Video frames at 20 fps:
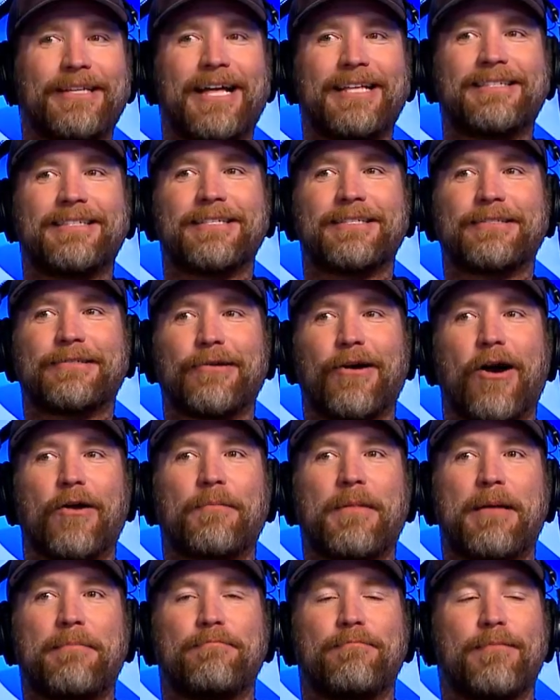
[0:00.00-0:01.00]
That's the
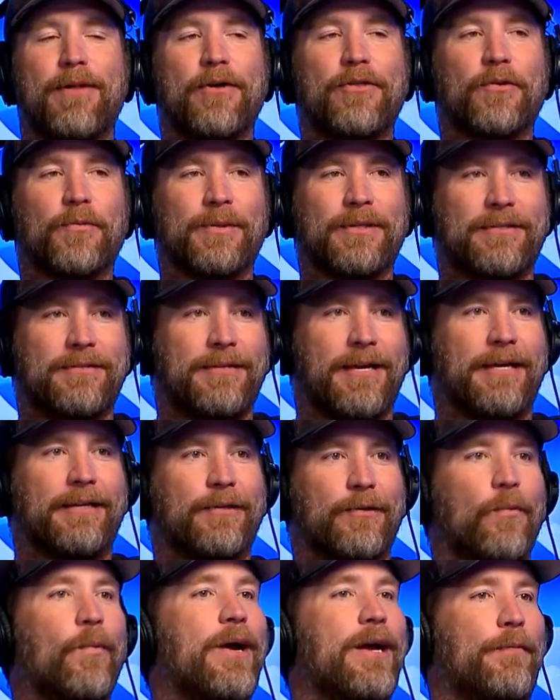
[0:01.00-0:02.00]
song my mother would
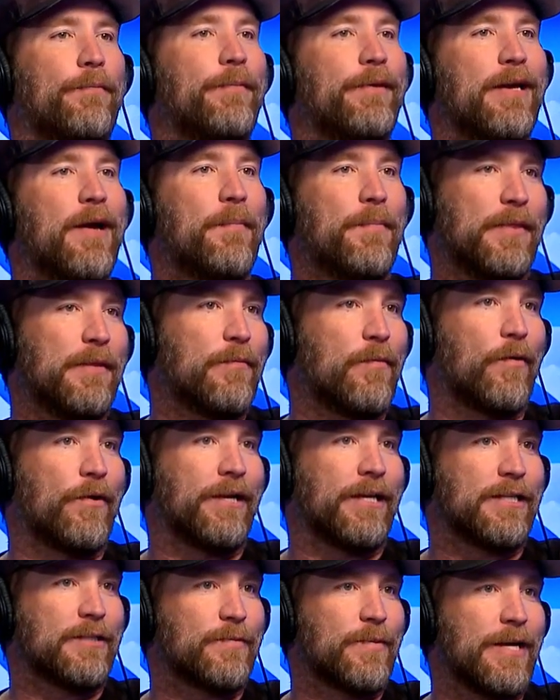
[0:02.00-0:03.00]
sing to wake me up in the
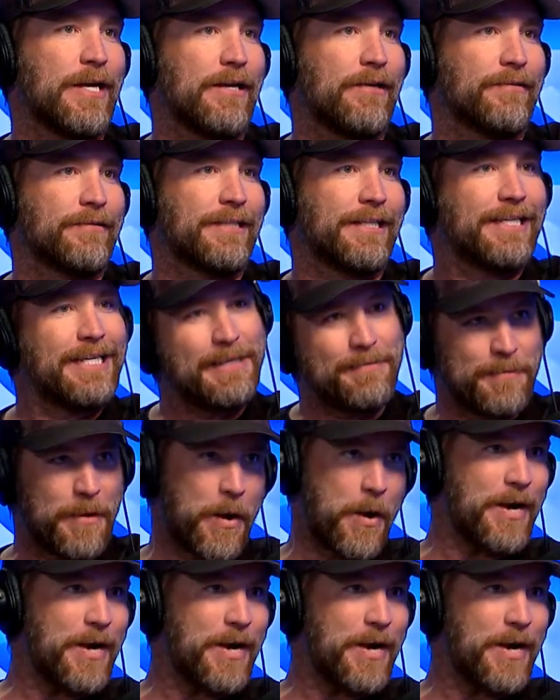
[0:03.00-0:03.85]
morning as well. Oh, so my gosh.